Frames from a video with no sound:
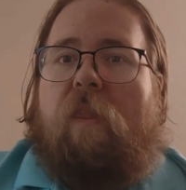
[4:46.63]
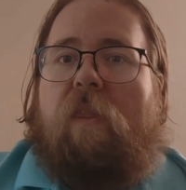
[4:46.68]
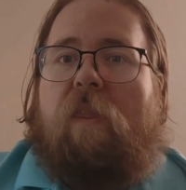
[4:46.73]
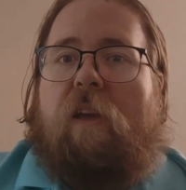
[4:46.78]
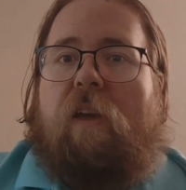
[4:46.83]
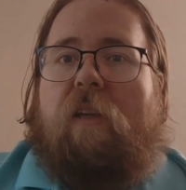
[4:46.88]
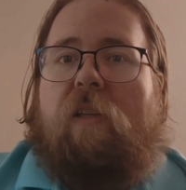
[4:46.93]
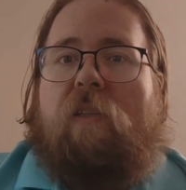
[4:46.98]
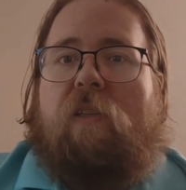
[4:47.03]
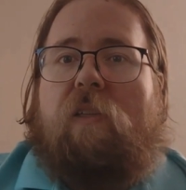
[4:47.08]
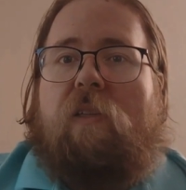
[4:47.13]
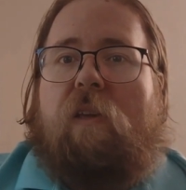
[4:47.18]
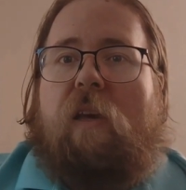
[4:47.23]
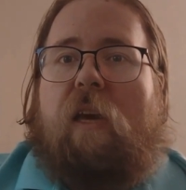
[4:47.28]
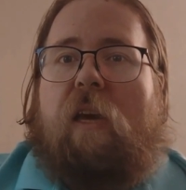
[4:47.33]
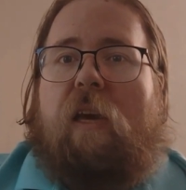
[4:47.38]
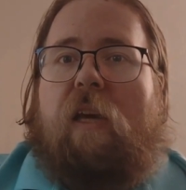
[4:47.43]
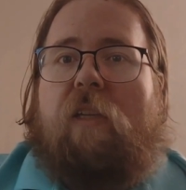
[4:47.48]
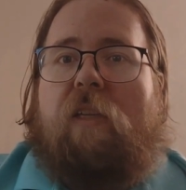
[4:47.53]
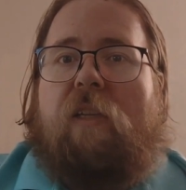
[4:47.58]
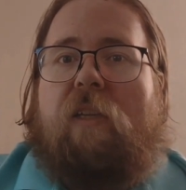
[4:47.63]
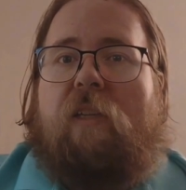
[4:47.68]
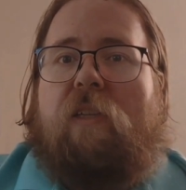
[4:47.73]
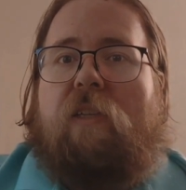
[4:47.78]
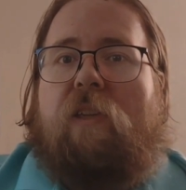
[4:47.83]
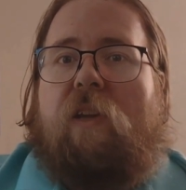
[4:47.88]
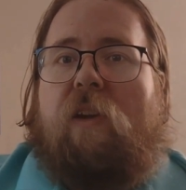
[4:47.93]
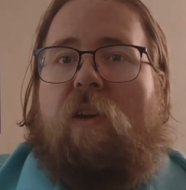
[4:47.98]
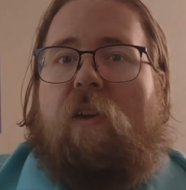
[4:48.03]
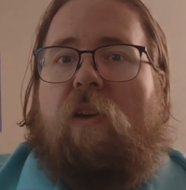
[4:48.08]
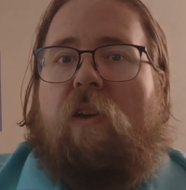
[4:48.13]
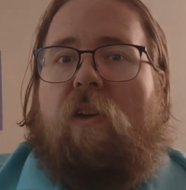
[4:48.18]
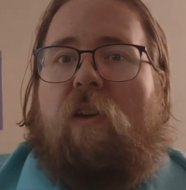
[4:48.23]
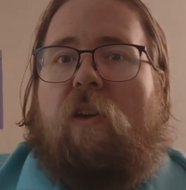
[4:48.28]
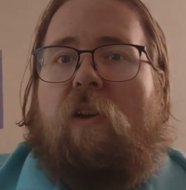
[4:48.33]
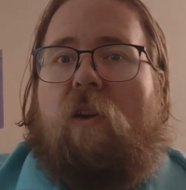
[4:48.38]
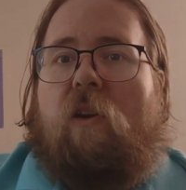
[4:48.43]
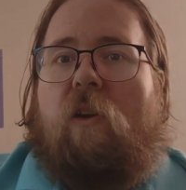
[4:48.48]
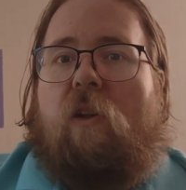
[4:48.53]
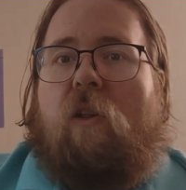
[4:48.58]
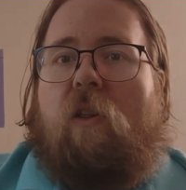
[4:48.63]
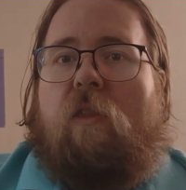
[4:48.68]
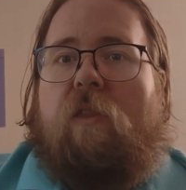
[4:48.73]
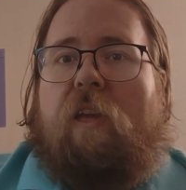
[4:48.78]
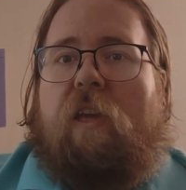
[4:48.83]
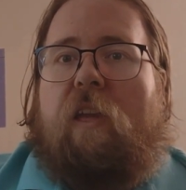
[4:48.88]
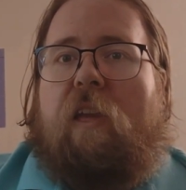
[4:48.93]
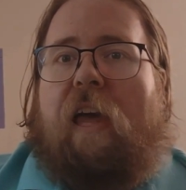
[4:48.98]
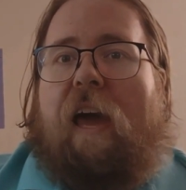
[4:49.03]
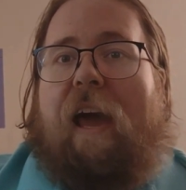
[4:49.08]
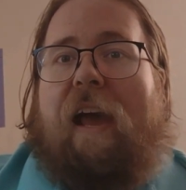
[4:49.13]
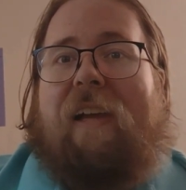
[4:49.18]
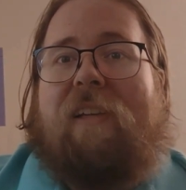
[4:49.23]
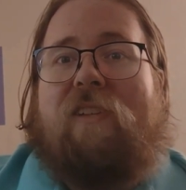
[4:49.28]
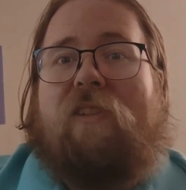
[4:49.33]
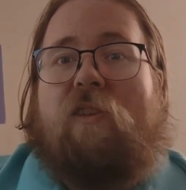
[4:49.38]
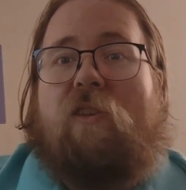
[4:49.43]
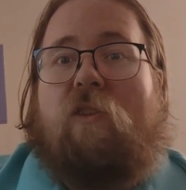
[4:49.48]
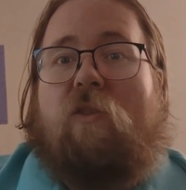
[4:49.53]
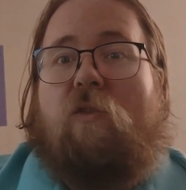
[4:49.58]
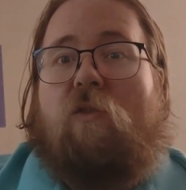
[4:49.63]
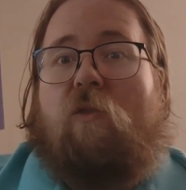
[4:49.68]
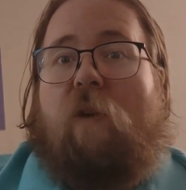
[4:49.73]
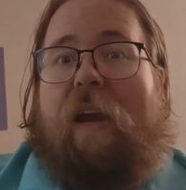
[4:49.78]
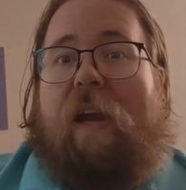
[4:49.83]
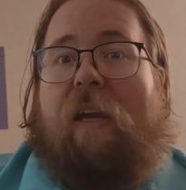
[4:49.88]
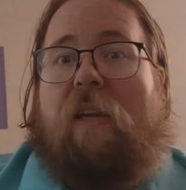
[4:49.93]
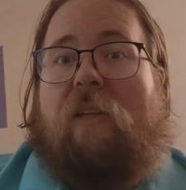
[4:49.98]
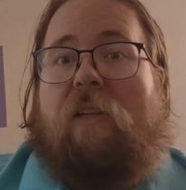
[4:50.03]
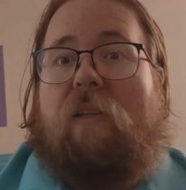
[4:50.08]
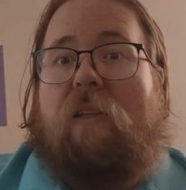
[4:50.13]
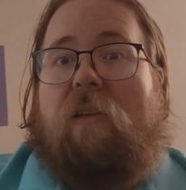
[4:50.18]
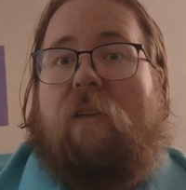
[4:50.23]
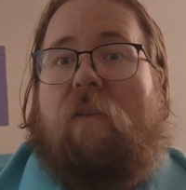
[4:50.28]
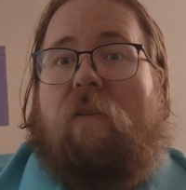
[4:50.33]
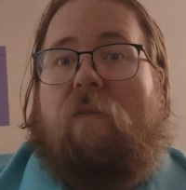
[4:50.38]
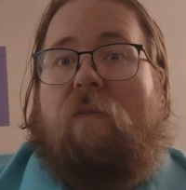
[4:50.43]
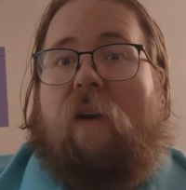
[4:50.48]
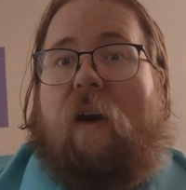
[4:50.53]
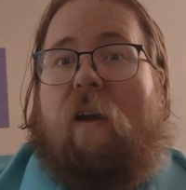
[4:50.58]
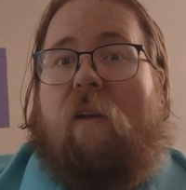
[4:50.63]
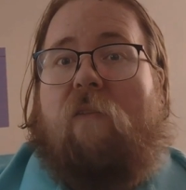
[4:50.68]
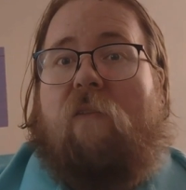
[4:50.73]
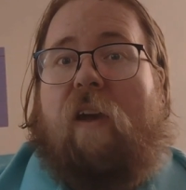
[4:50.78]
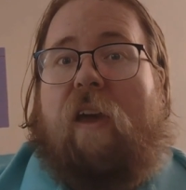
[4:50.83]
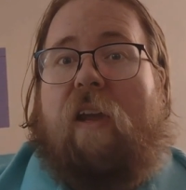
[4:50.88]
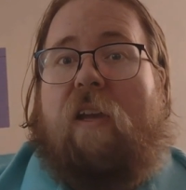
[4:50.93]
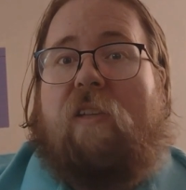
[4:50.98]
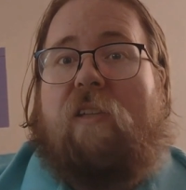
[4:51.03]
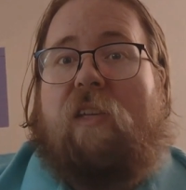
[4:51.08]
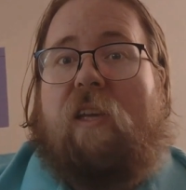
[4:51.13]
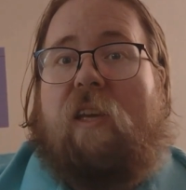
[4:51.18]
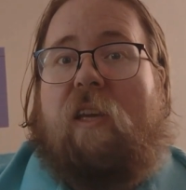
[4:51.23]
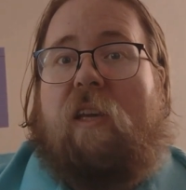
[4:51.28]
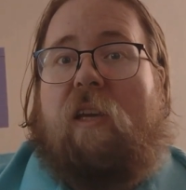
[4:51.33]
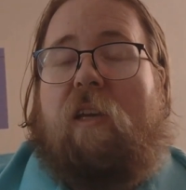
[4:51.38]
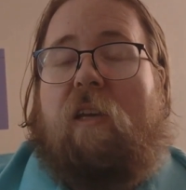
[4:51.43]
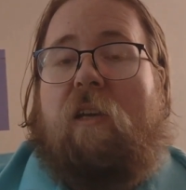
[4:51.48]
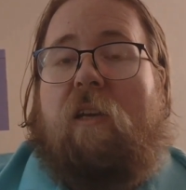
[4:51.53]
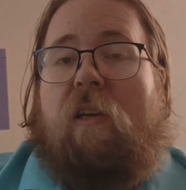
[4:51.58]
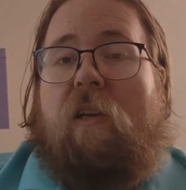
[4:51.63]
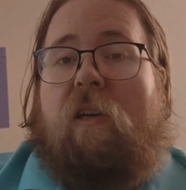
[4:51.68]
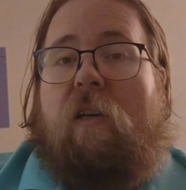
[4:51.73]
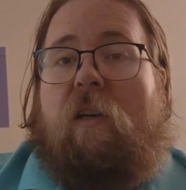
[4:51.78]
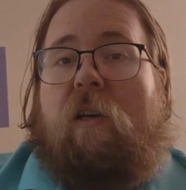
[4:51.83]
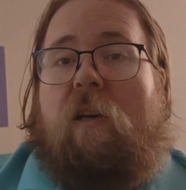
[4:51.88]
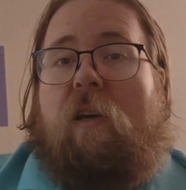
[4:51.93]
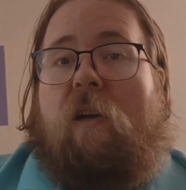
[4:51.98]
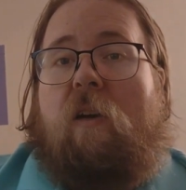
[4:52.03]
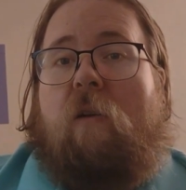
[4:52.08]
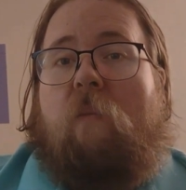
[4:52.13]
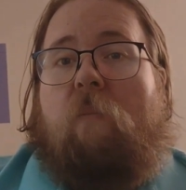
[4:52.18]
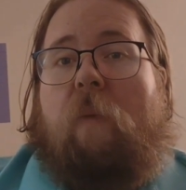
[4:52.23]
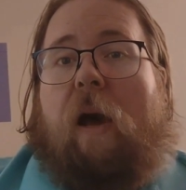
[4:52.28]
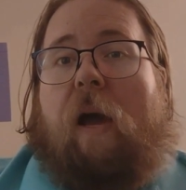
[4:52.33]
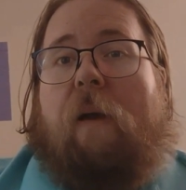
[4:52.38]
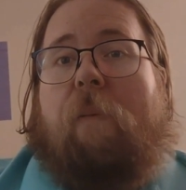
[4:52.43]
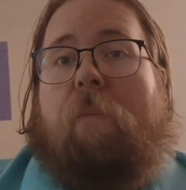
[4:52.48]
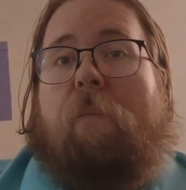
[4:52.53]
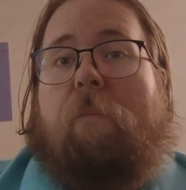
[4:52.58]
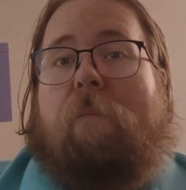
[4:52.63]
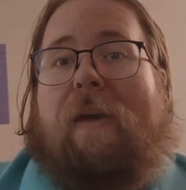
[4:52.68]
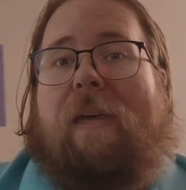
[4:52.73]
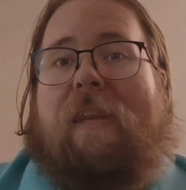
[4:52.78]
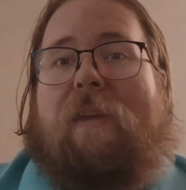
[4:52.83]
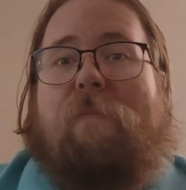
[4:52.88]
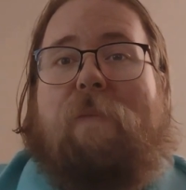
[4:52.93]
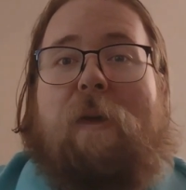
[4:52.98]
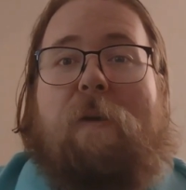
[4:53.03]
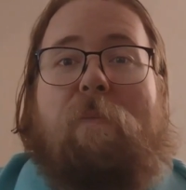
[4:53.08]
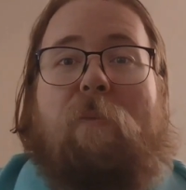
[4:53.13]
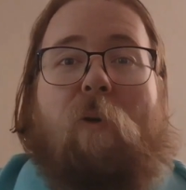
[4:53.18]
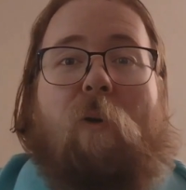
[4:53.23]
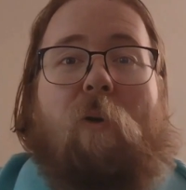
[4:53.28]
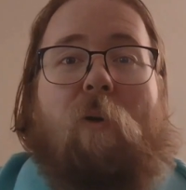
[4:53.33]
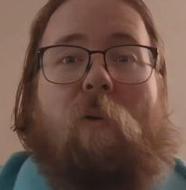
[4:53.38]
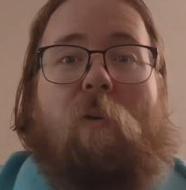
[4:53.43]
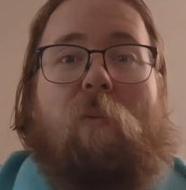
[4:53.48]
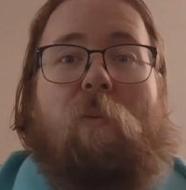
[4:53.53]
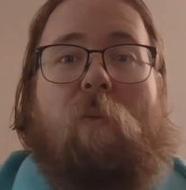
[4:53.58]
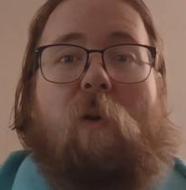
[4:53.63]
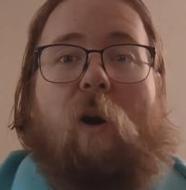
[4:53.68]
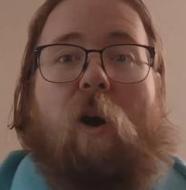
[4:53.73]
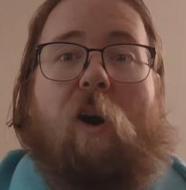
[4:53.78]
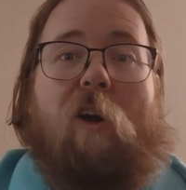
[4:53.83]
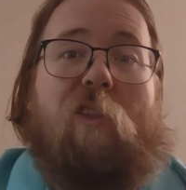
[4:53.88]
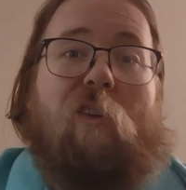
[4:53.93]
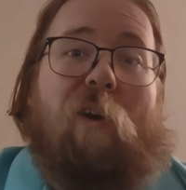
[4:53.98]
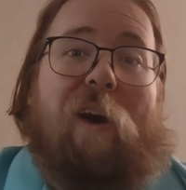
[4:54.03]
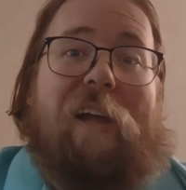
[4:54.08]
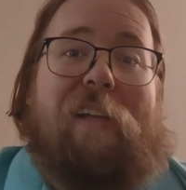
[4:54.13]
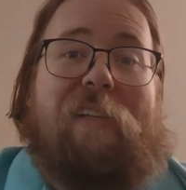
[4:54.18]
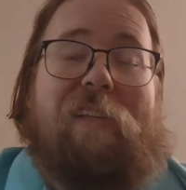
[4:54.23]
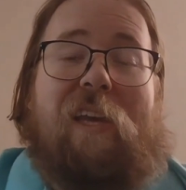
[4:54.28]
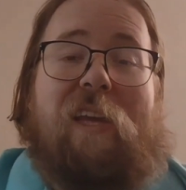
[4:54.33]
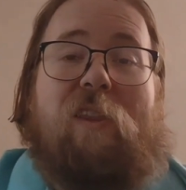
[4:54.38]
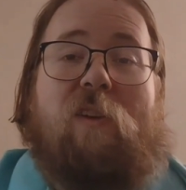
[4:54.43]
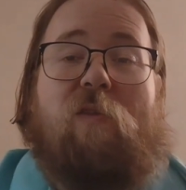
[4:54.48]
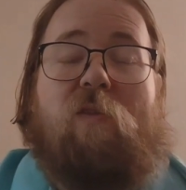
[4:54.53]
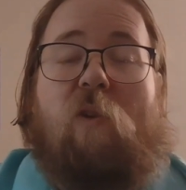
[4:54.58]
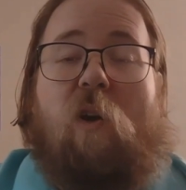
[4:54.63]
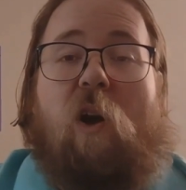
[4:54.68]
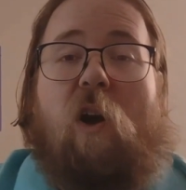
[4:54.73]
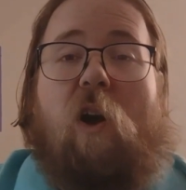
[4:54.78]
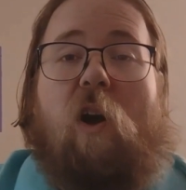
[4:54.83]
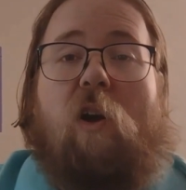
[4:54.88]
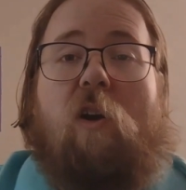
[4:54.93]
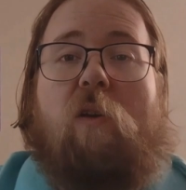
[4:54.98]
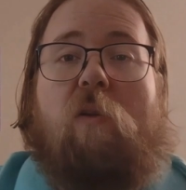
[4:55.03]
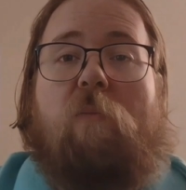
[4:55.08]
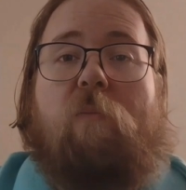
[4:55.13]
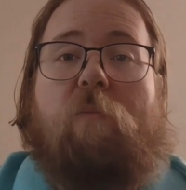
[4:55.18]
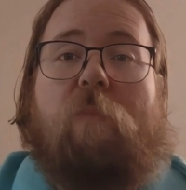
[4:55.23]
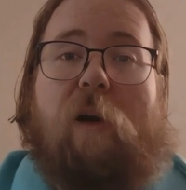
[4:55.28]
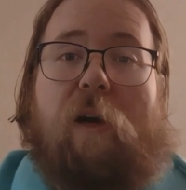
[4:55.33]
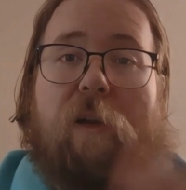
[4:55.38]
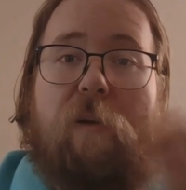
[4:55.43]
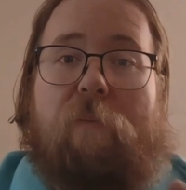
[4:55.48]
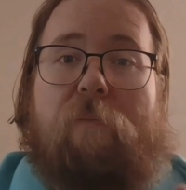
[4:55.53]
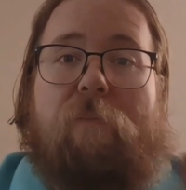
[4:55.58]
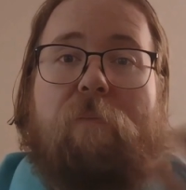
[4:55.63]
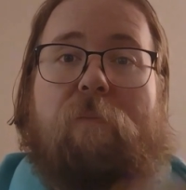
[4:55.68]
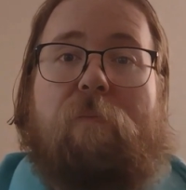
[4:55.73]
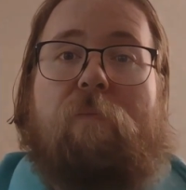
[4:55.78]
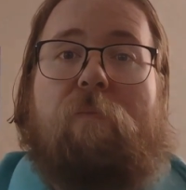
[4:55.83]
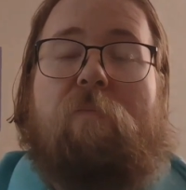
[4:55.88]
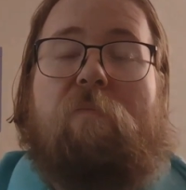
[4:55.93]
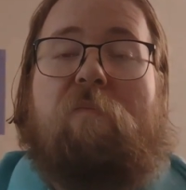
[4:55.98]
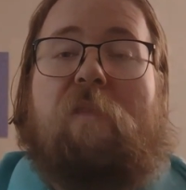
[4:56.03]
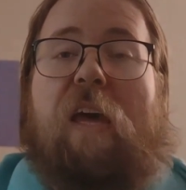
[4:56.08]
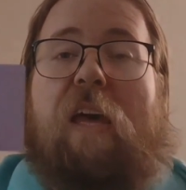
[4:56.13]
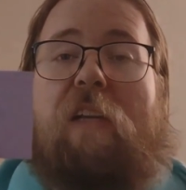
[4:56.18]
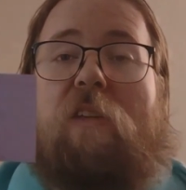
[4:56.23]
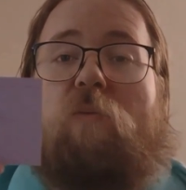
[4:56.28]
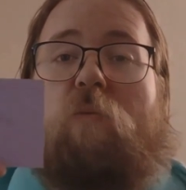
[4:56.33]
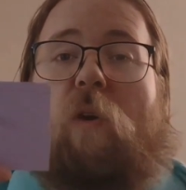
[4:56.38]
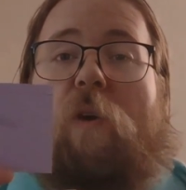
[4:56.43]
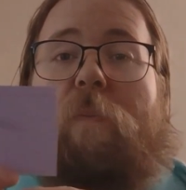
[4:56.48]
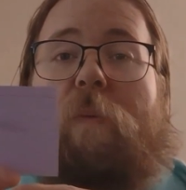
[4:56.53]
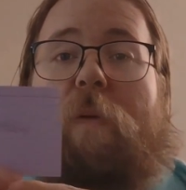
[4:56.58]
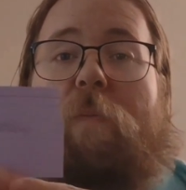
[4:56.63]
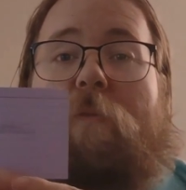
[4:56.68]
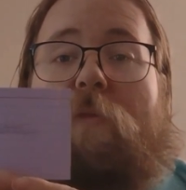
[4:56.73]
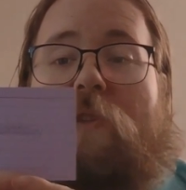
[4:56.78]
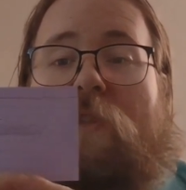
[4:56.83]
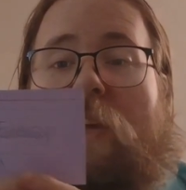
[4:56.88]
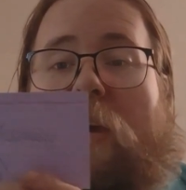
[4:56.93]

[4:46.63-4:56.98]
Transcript: This is considered the last great Final Fantasy by many people, although I'd say they're wrong, but it's what people